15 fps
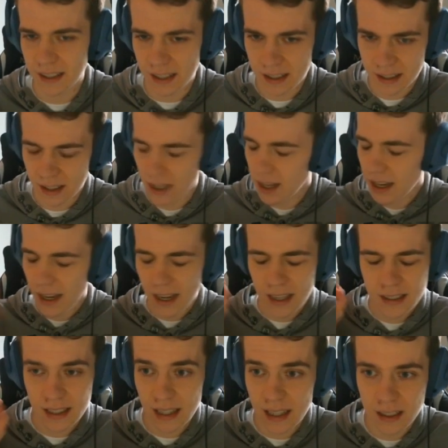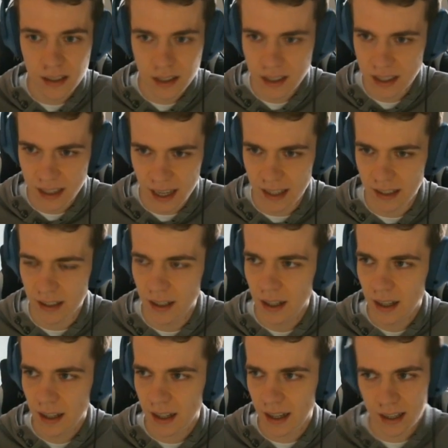It's insane.
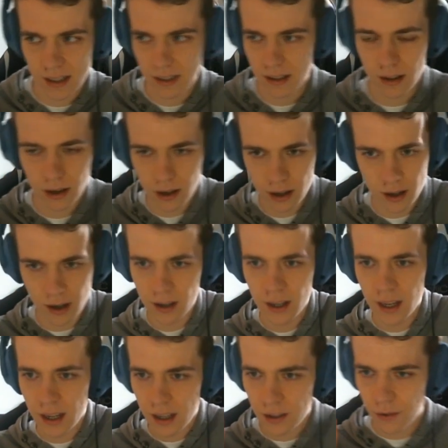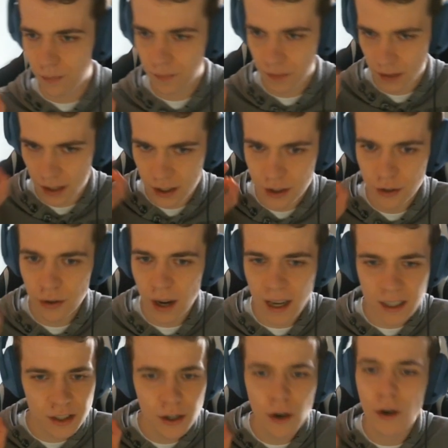Like, oh, you
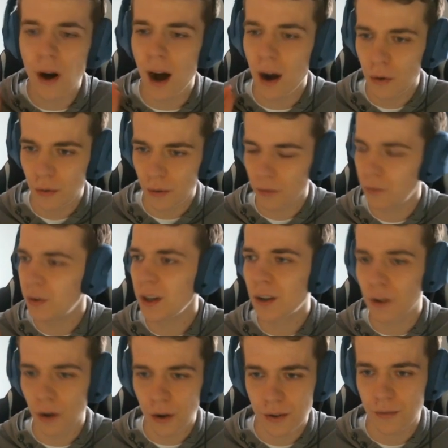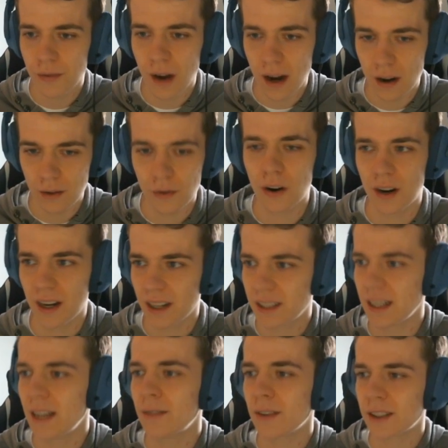guys know how we call the Fiery War Axe.
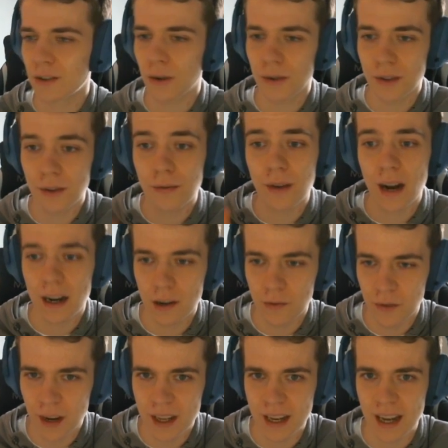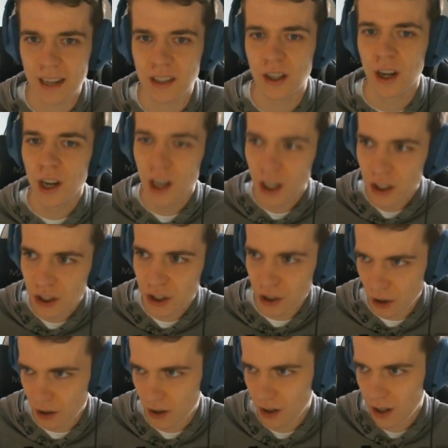It was called the Fiery Wind Axe.
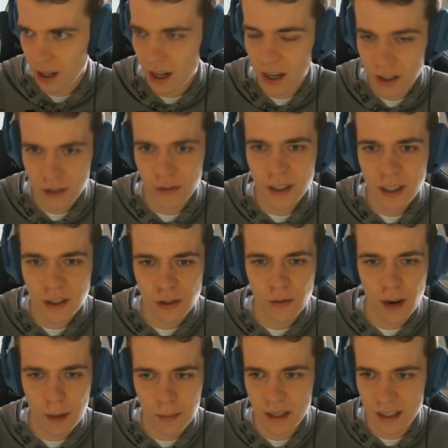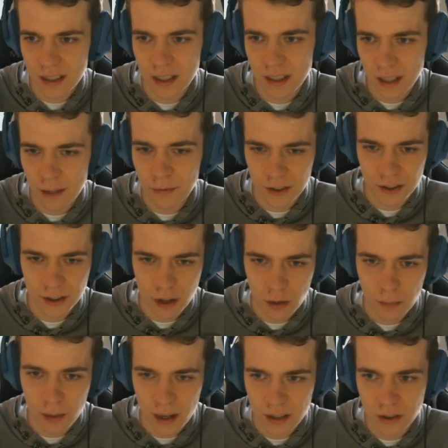Sure, a 3/2 weapon is a difference
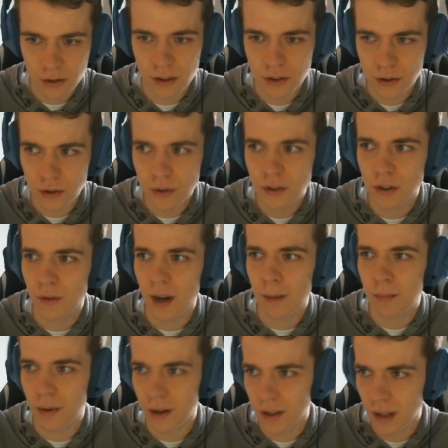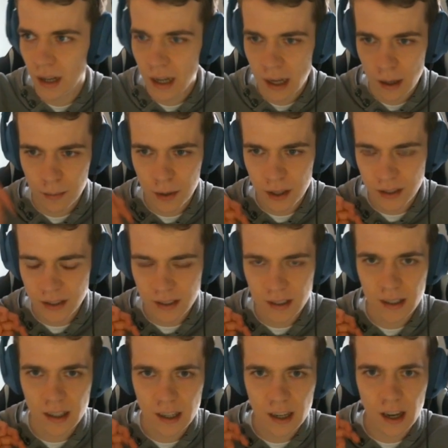compared to a 2/2 weapon. But
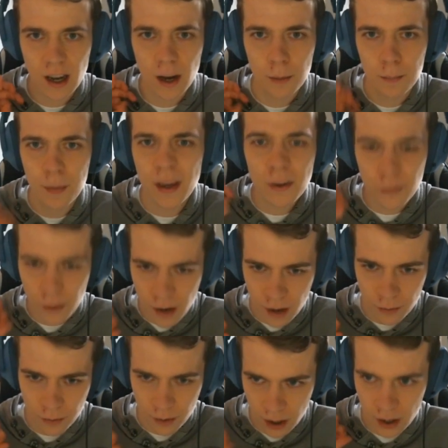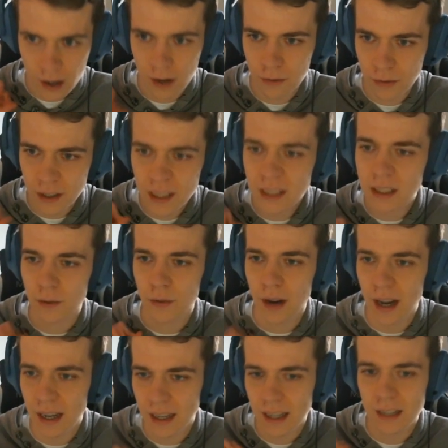a big reason
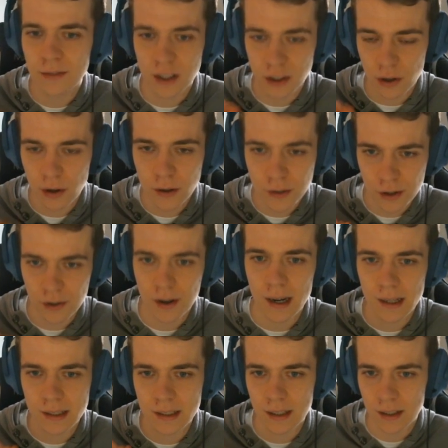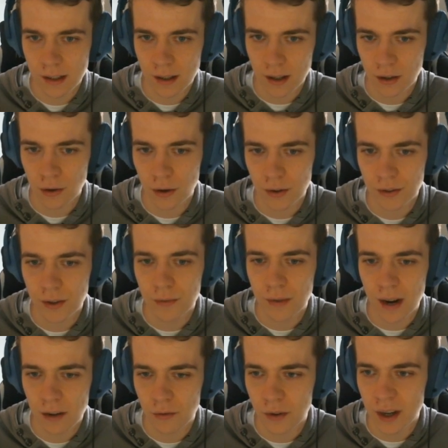why it was also called the
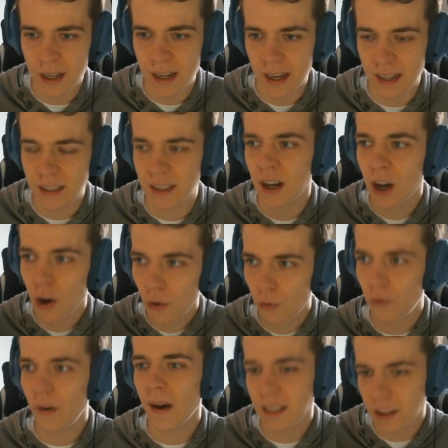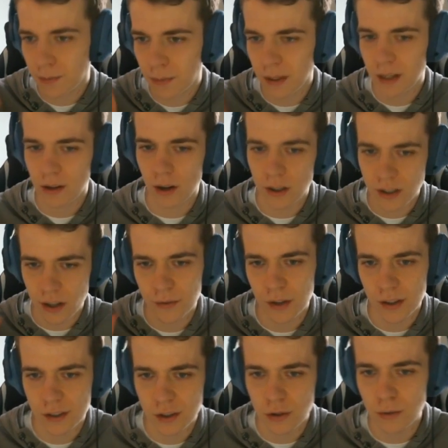Fiery Wind Axe was because of
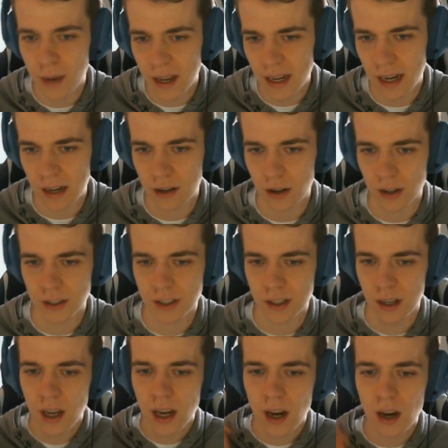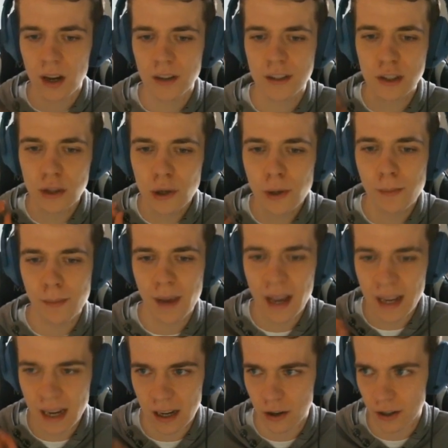the 2 mana cost. A 2
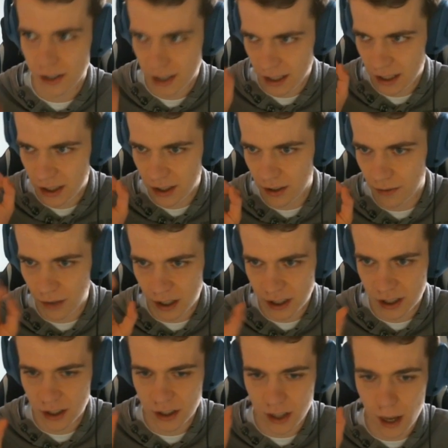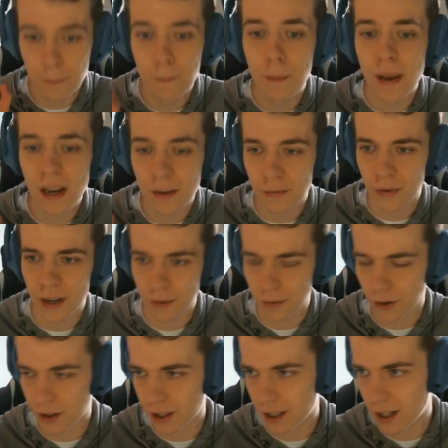mana cost was just a big thing
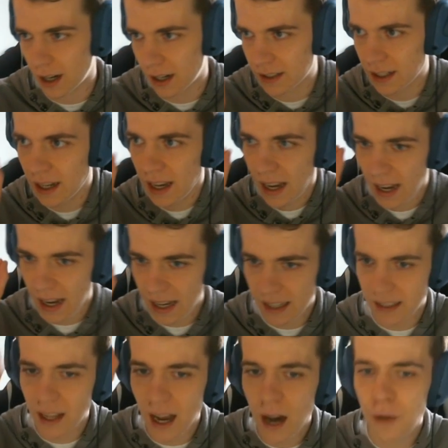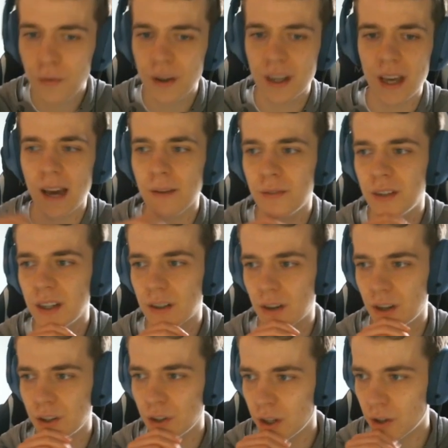for the card. And now we have here
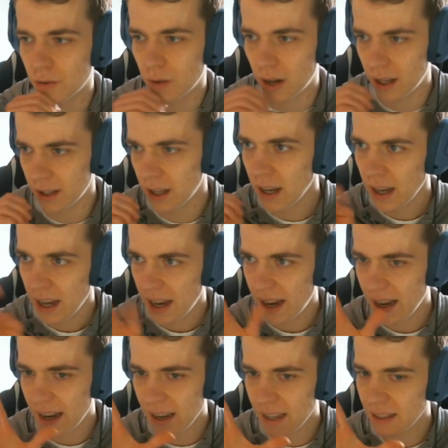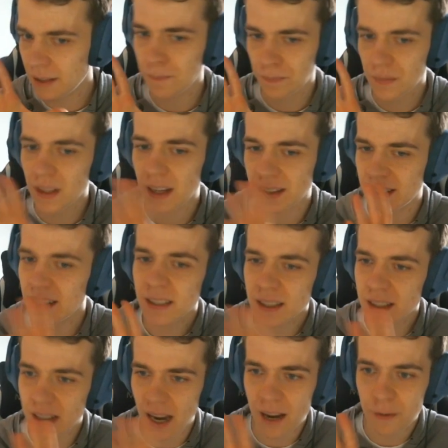another one. And this
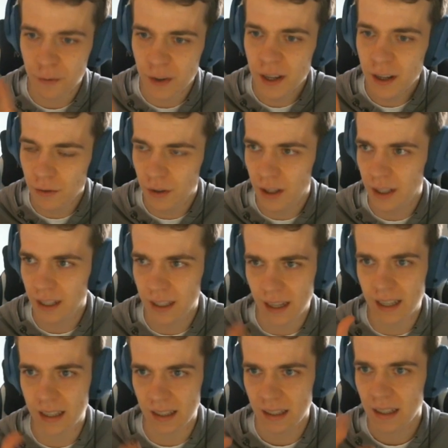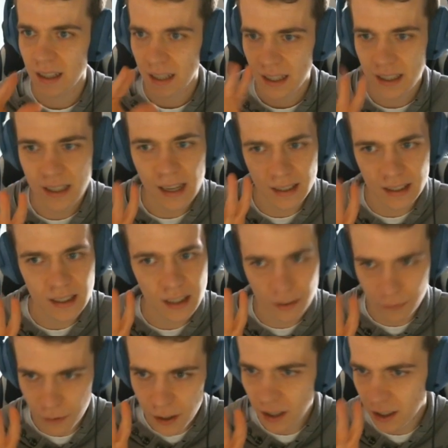is, I think, a really like, yeah, this is
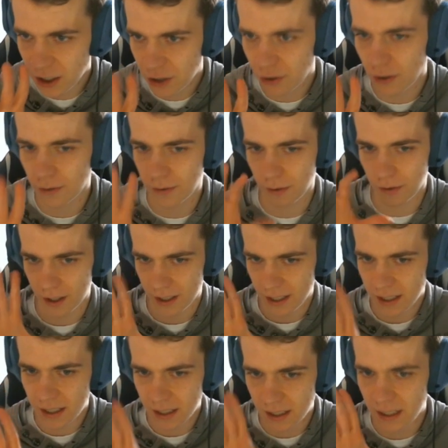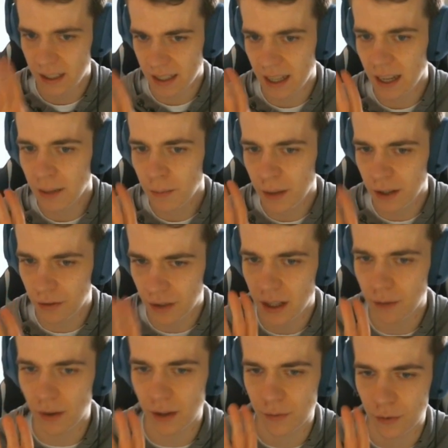really strong for warrior. This can be
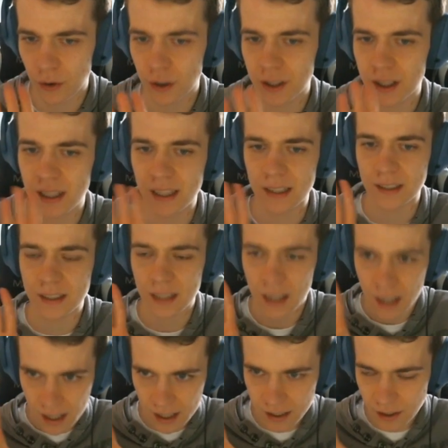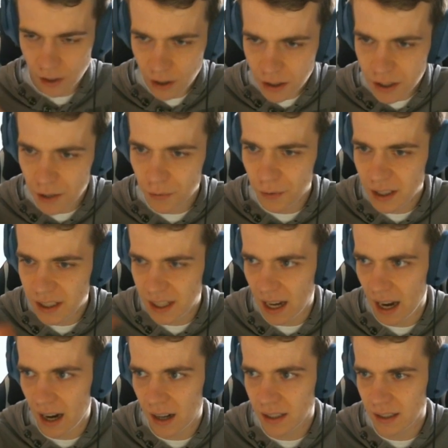really what warrior needs. It also fits the
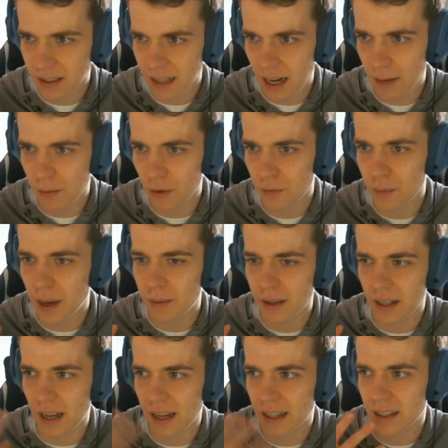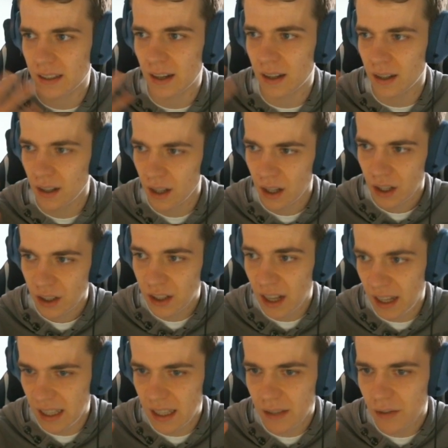archetype of maybe like the
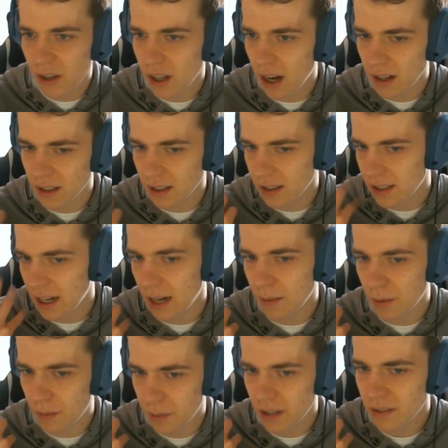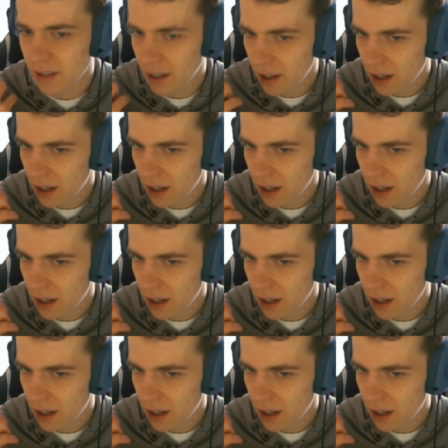even archetype a bit.